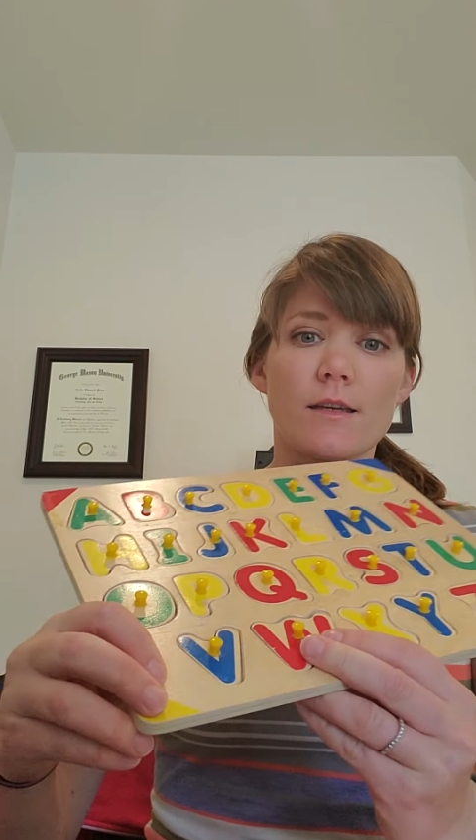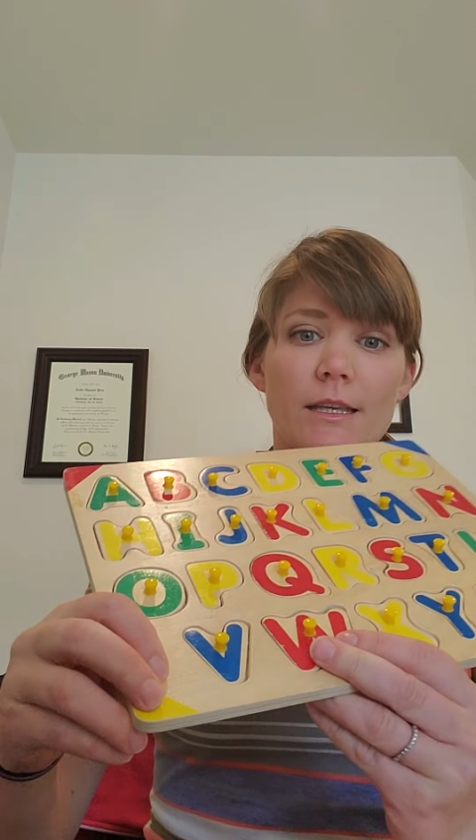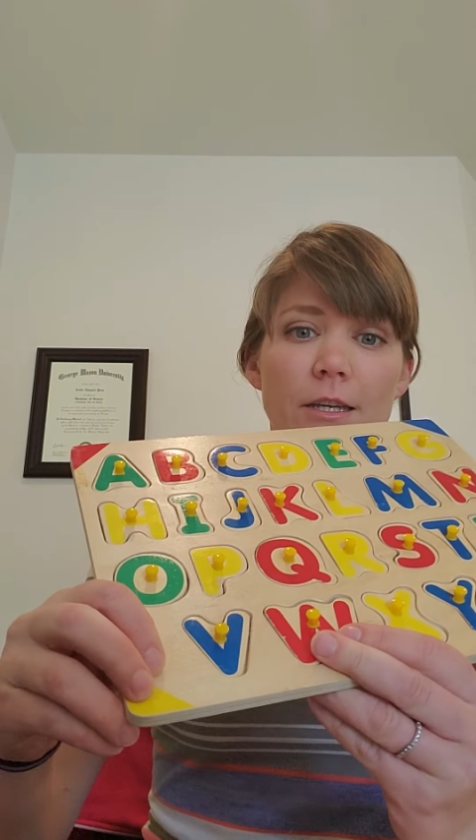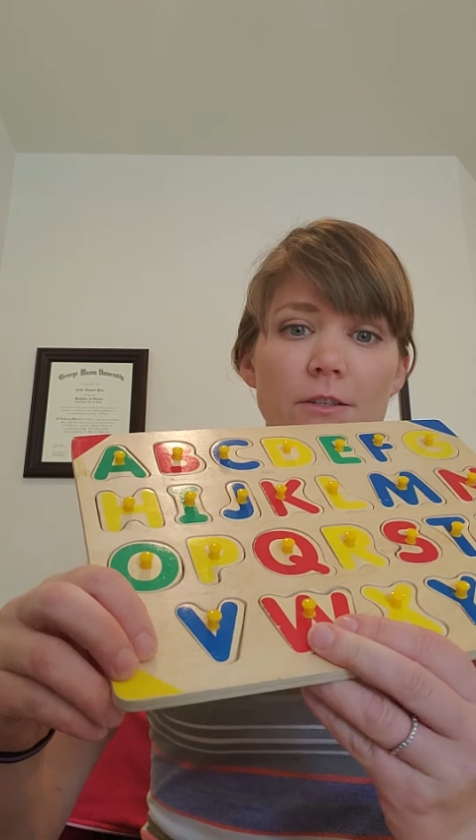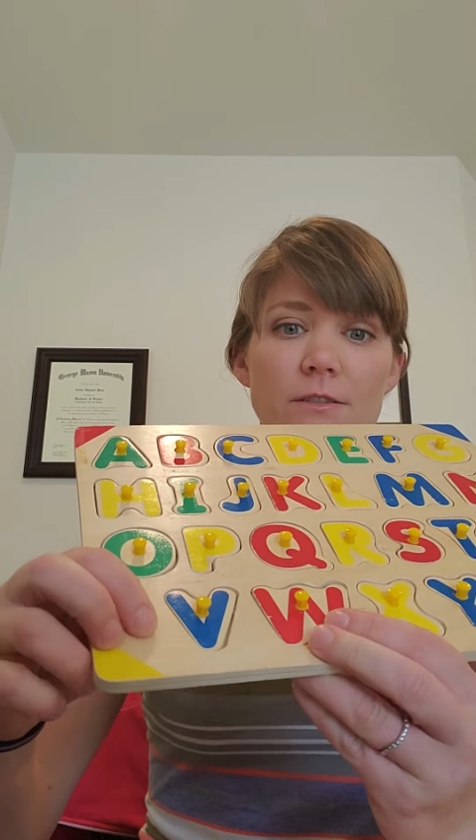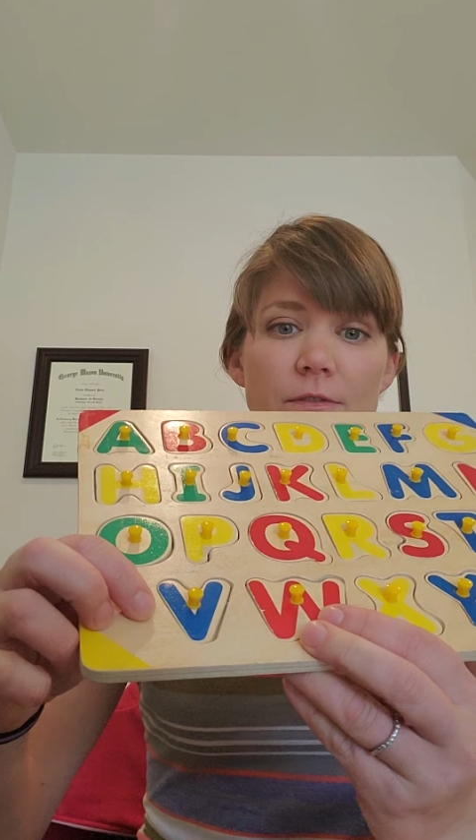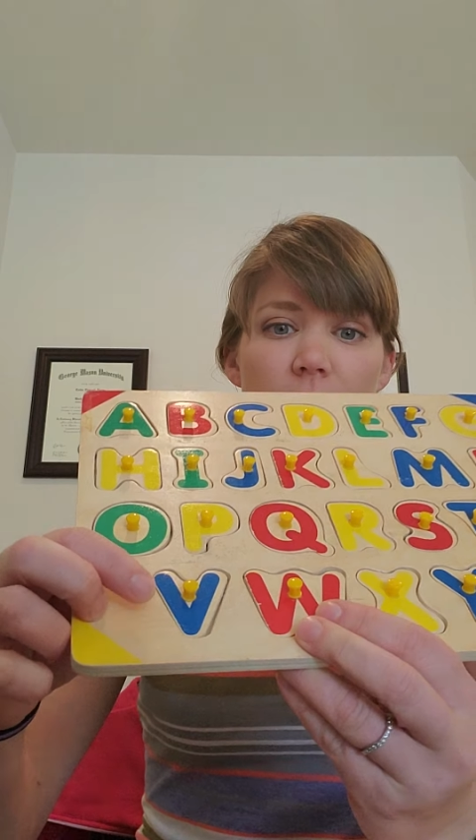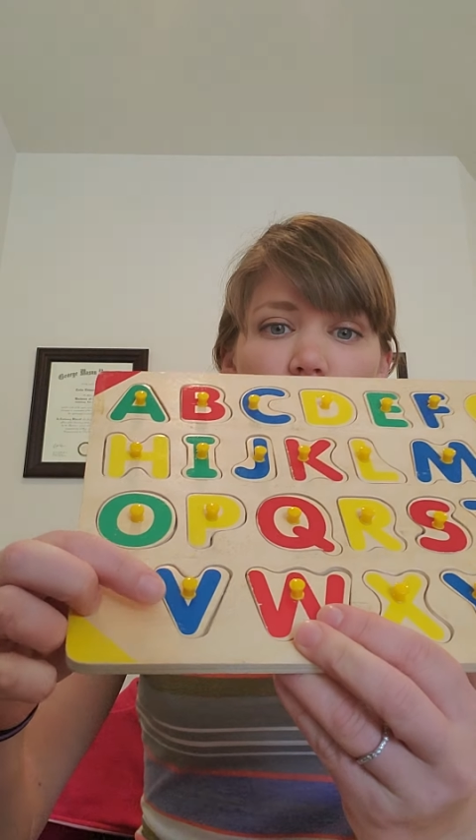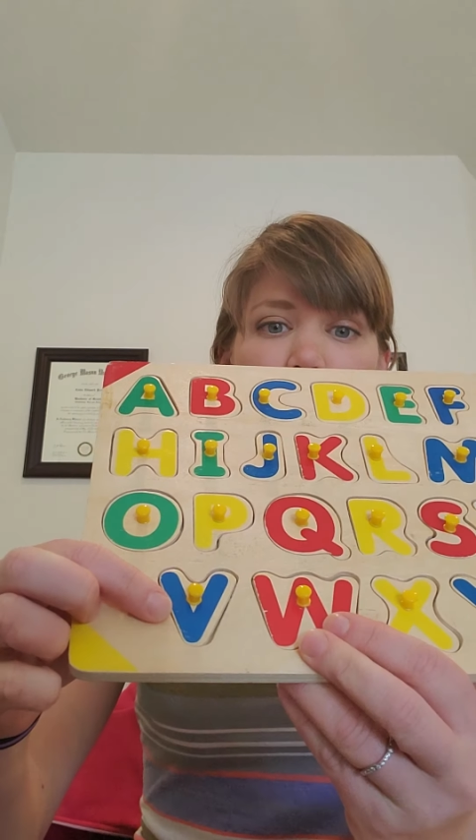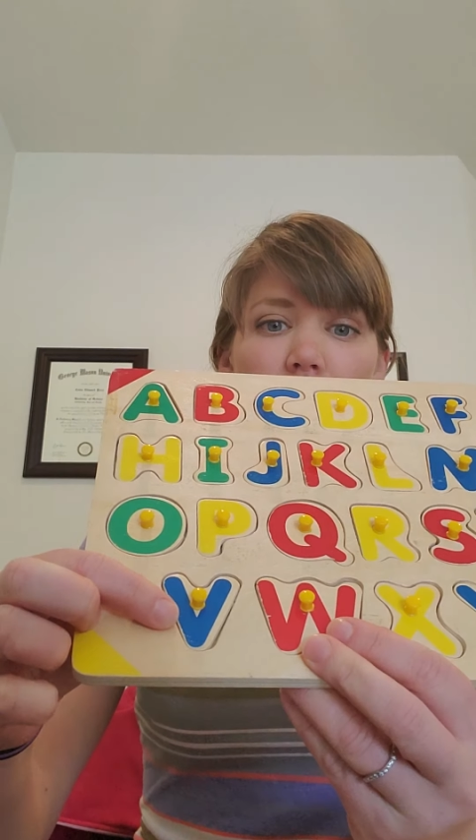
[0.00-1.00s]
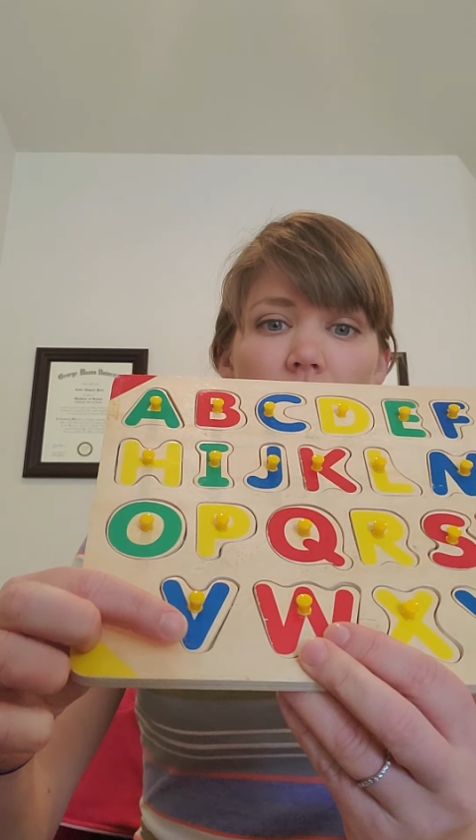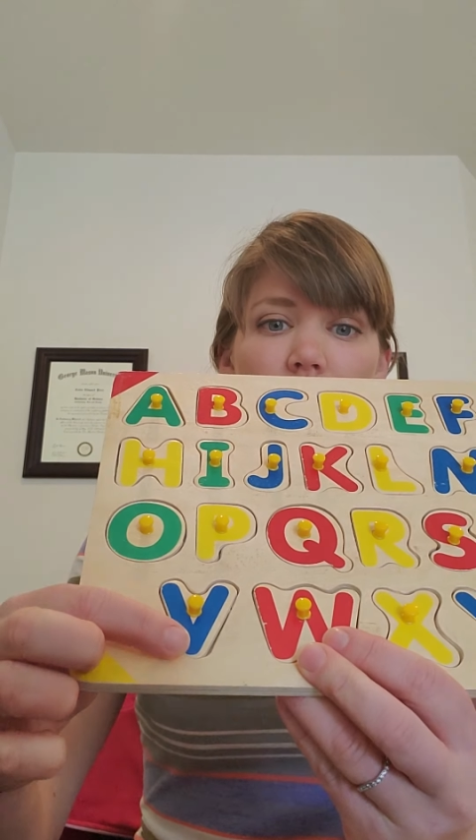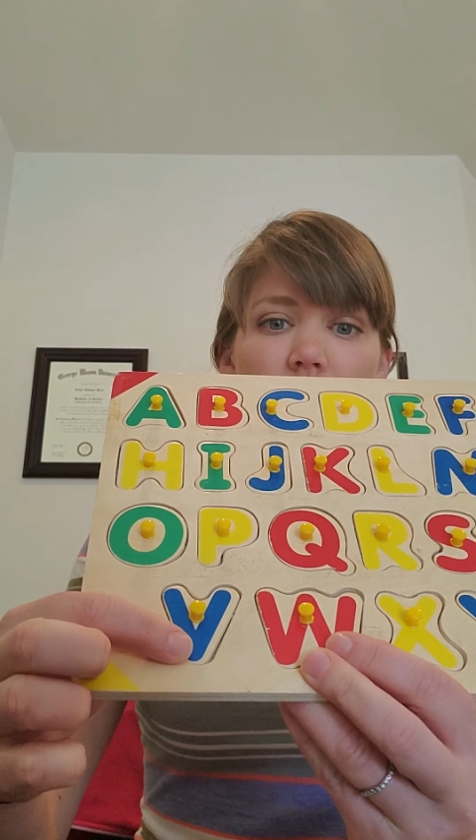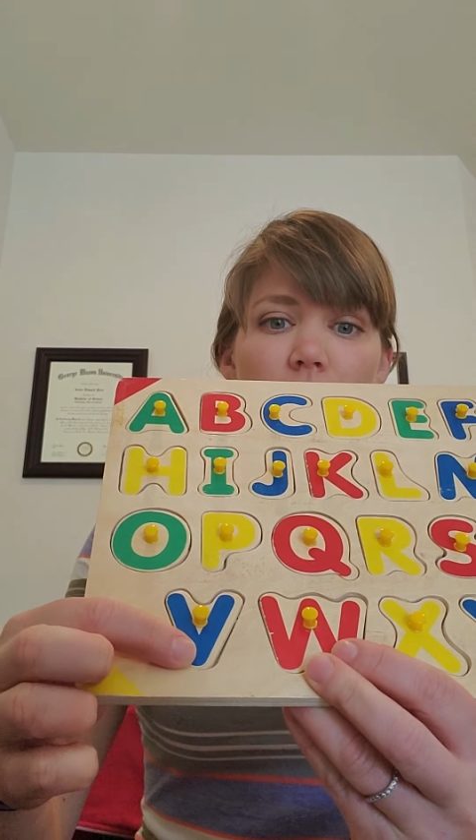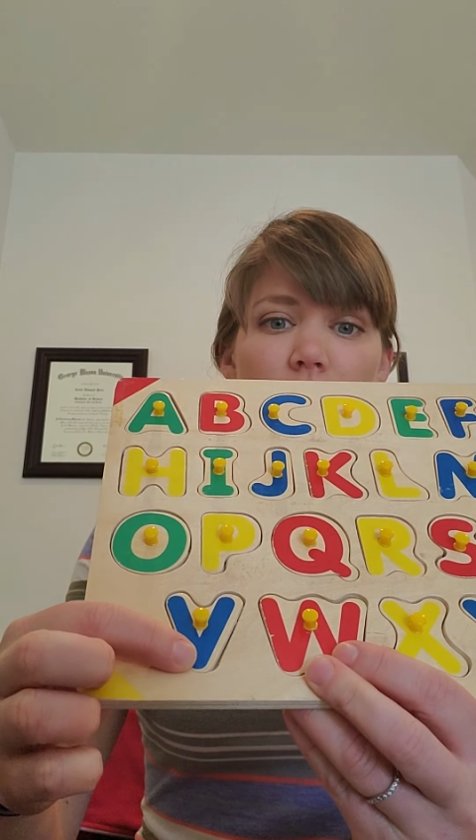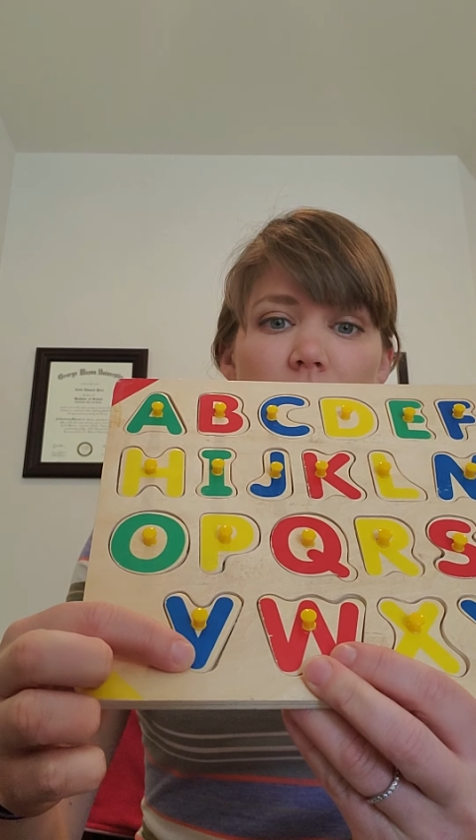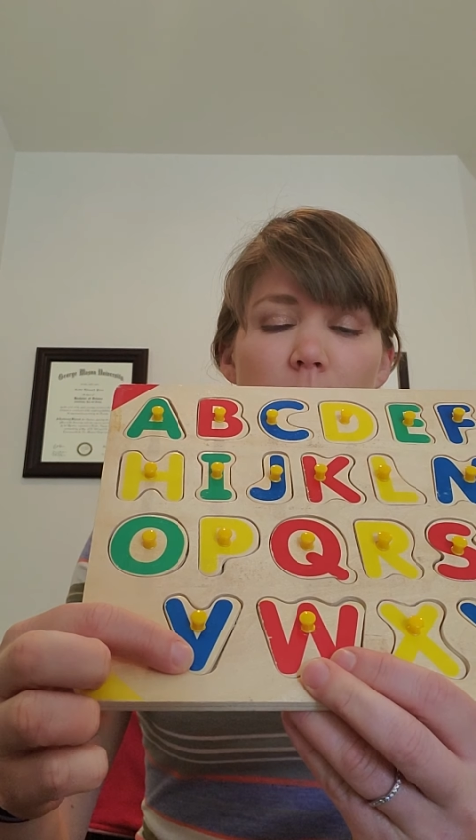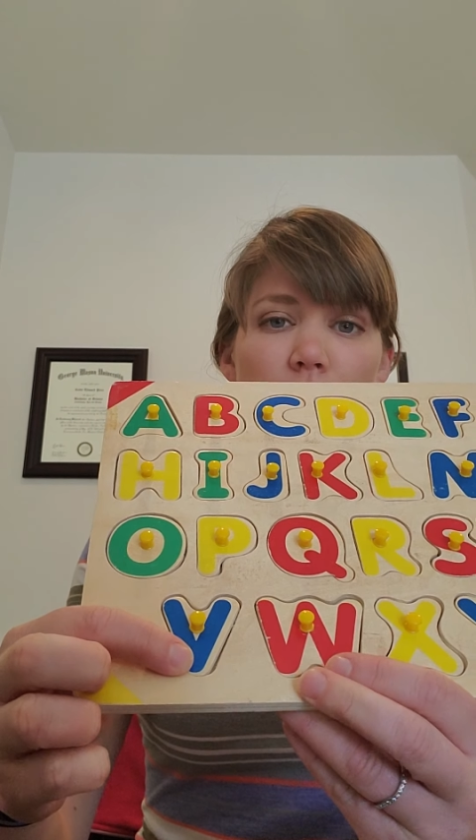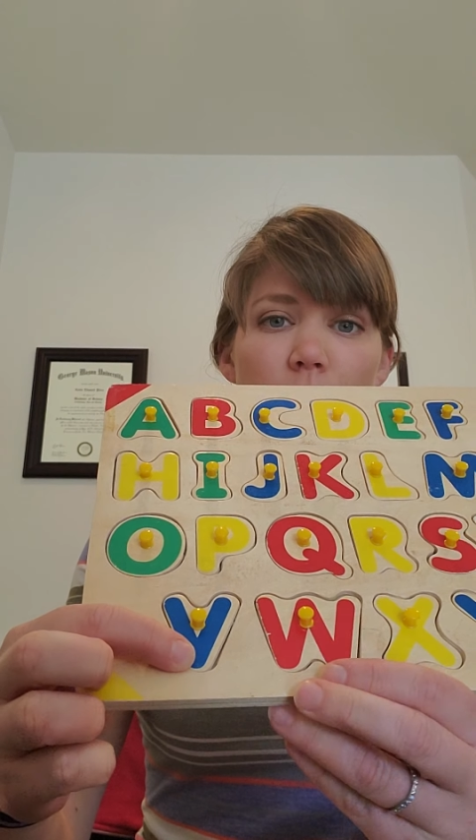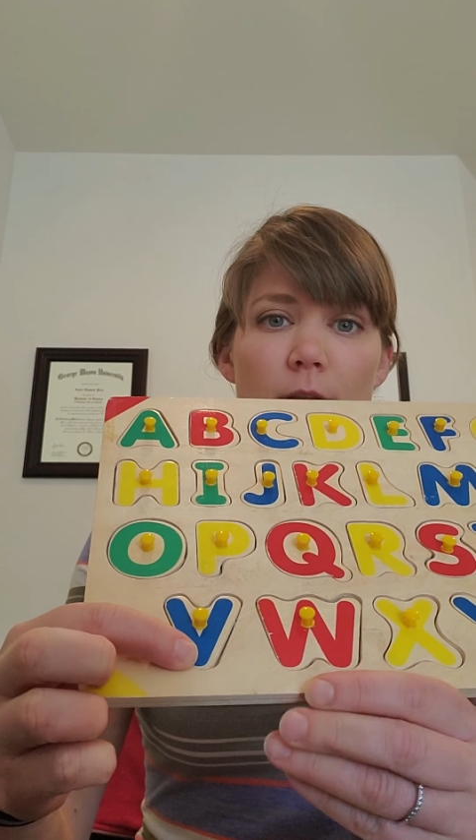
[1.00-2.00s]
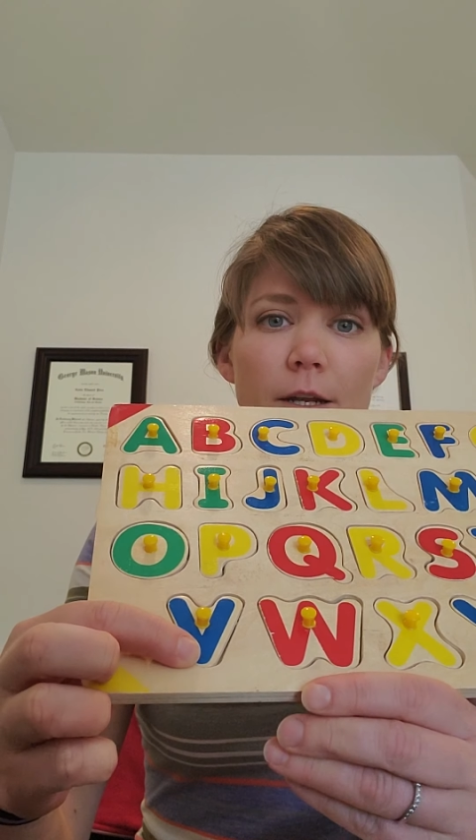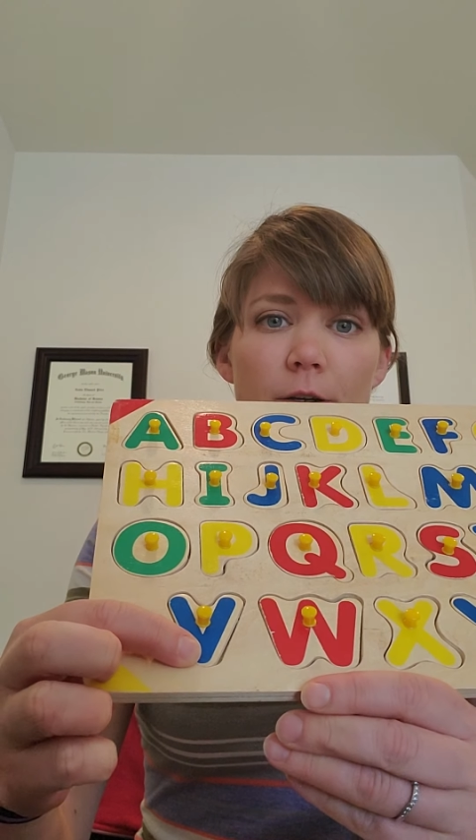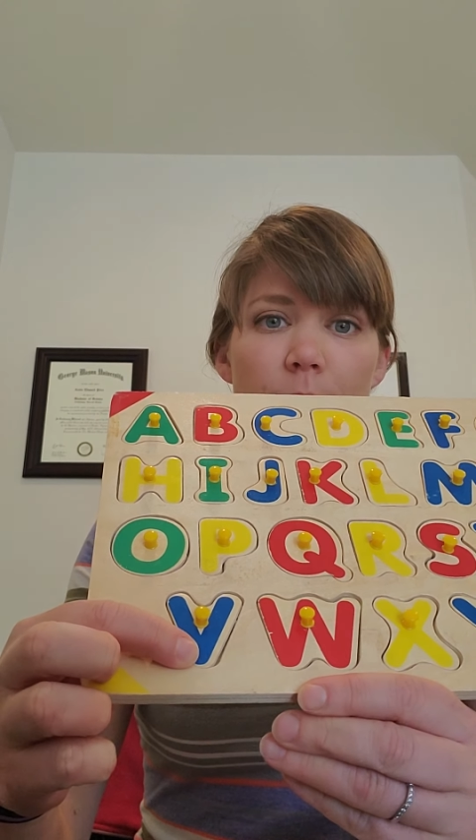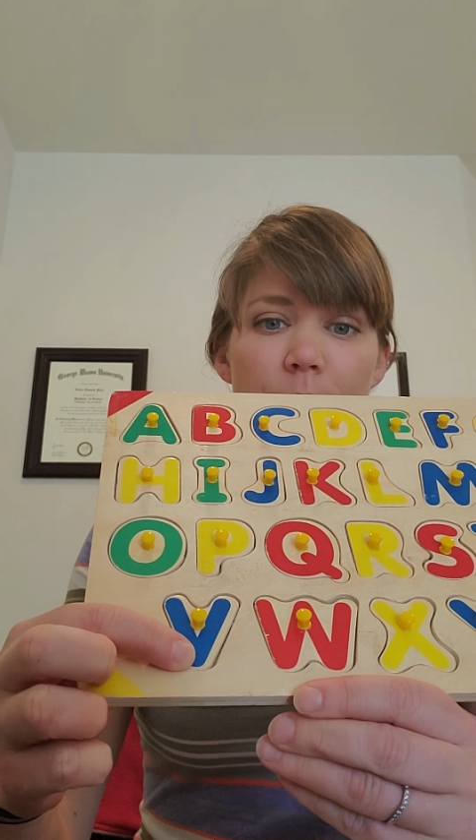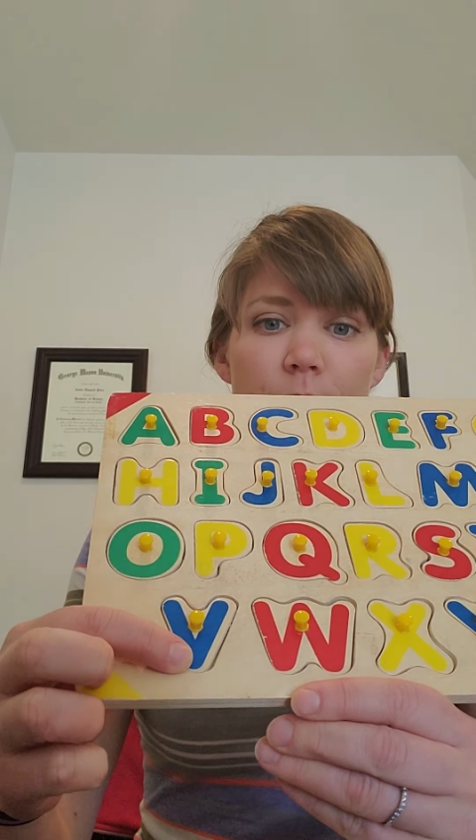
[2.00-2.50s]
Here's V right here, this blue letter.